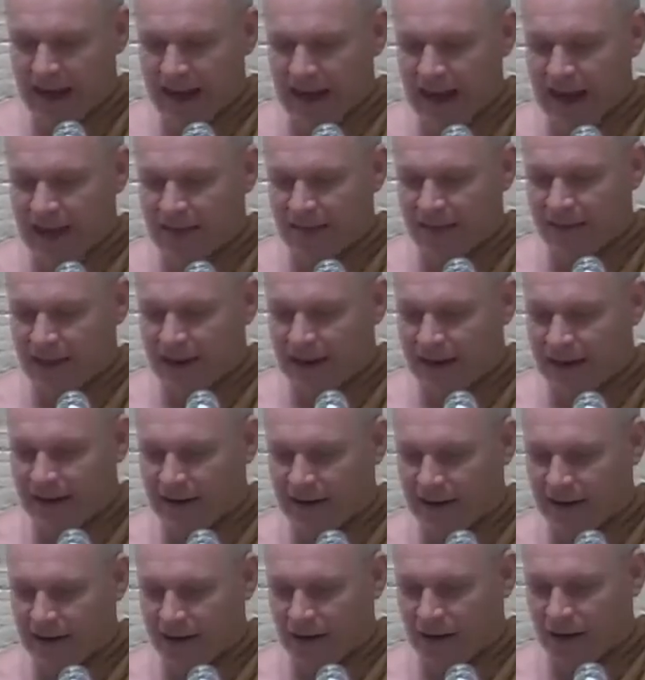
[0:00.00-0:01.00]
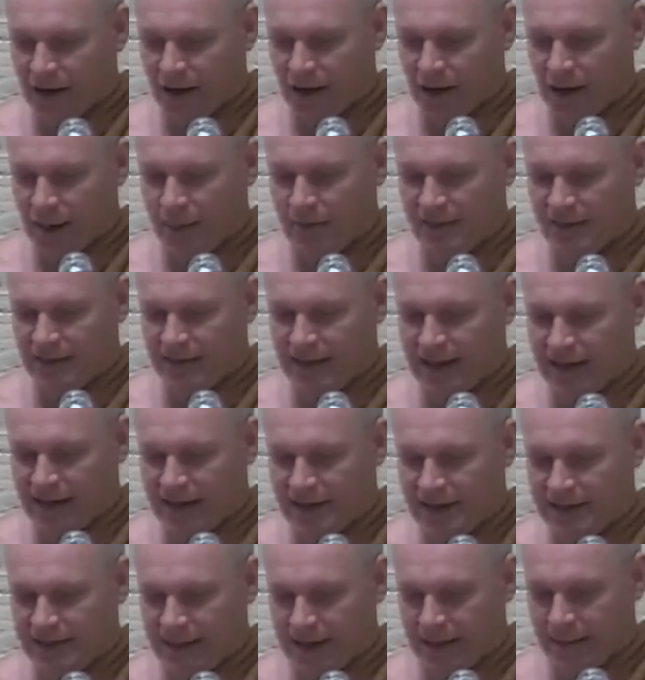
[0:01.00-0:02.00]
And then comes the
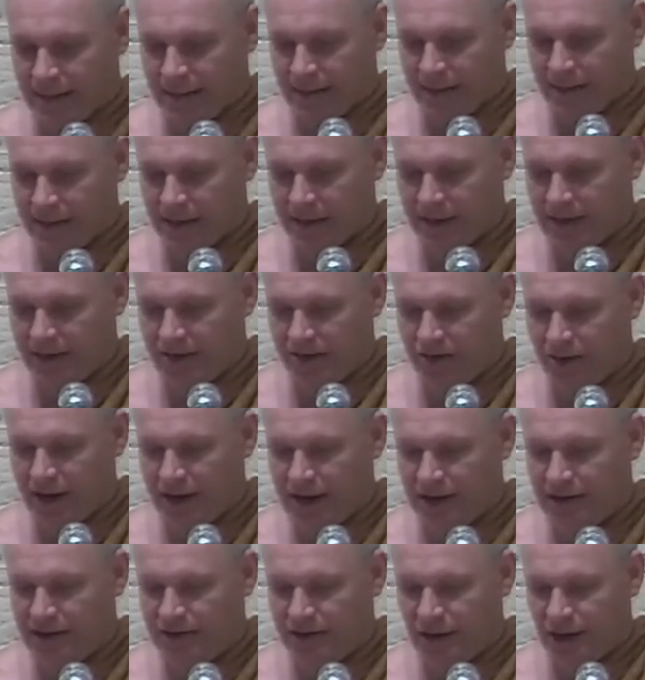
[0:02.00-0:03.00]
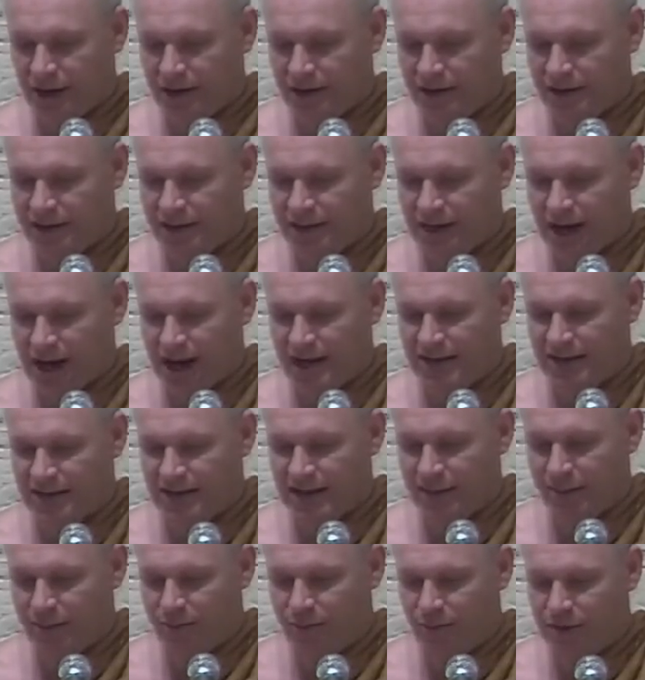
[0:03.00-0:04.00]
next step. He trains thus, I
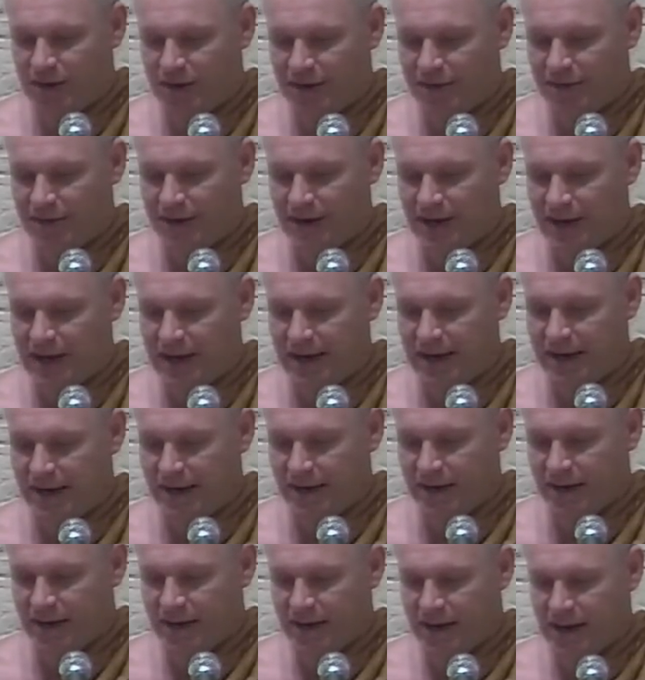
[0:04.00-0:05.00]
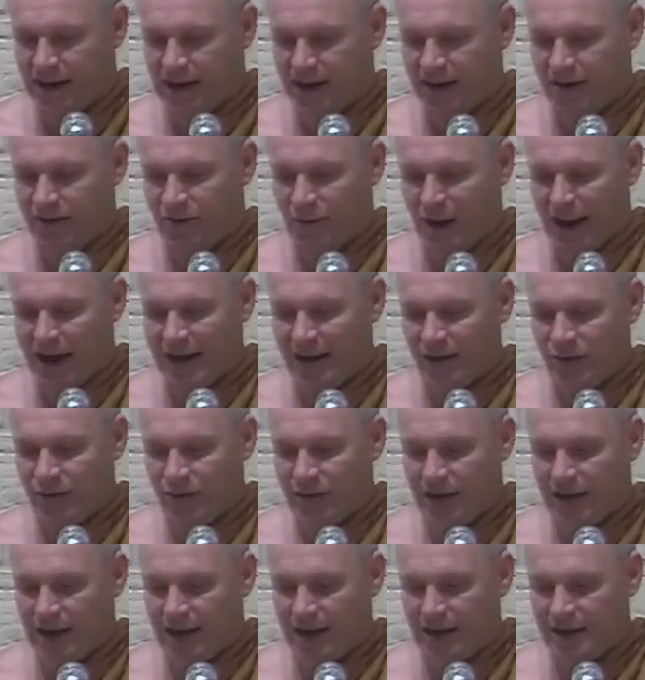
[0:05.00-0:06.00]
shall breathe in,
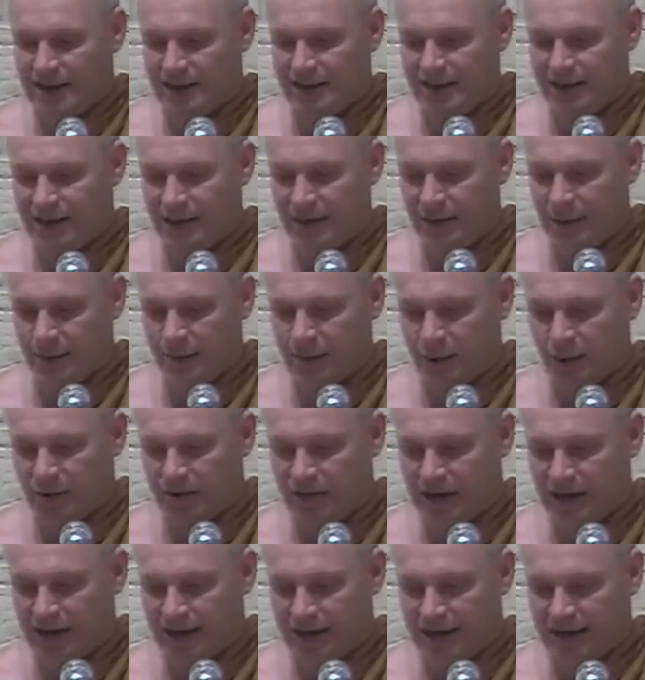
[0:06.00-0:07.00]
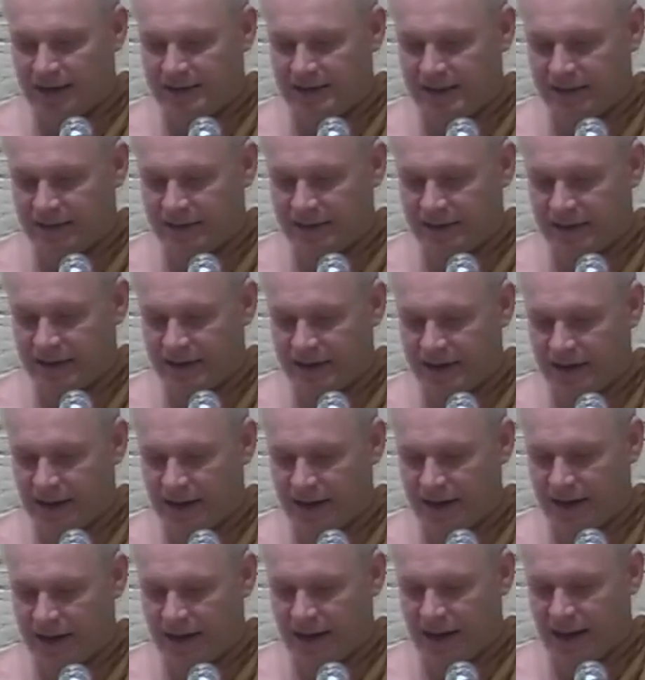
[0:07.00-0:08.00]
tranquilizing the bodily activity.
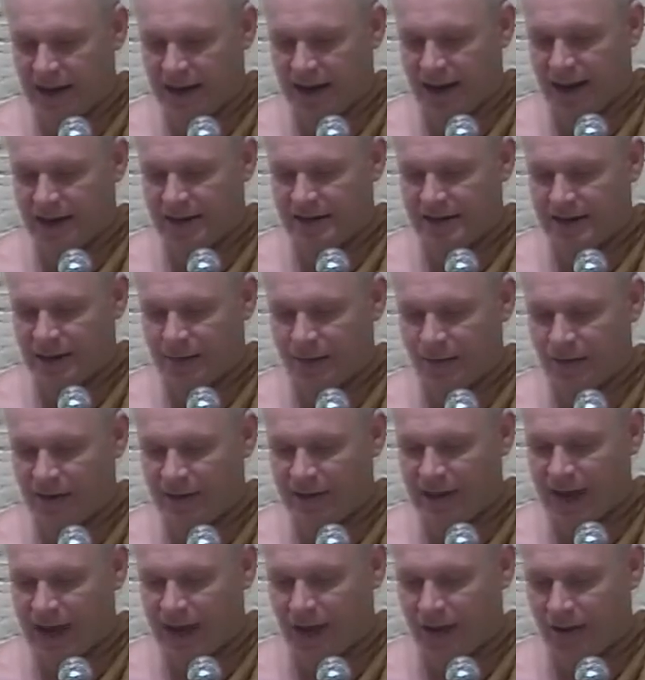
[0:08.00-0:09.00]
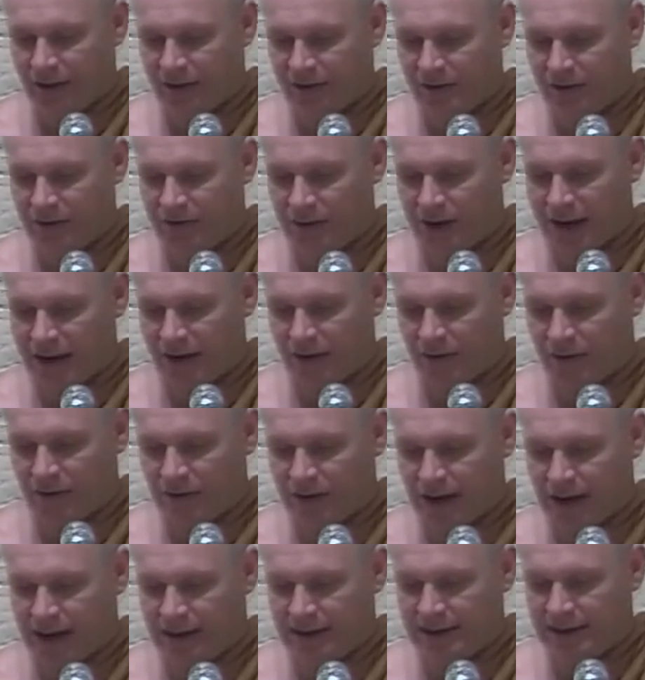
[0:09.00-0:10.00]
I shall breathe out,
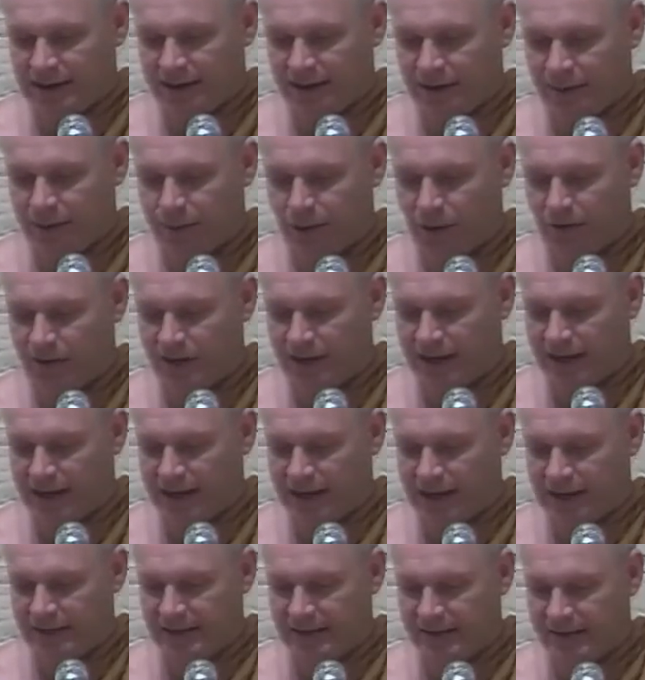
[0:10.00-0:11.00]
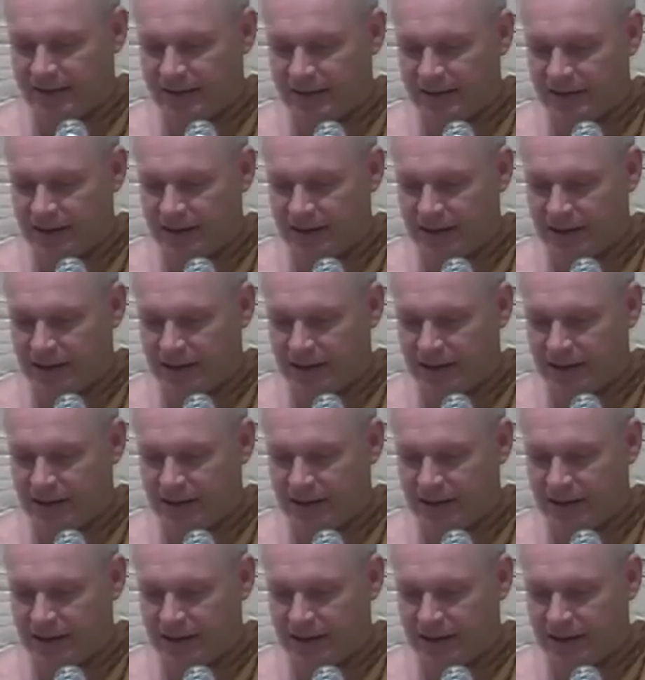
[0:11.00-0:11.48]
tranquilizing the bodily activity.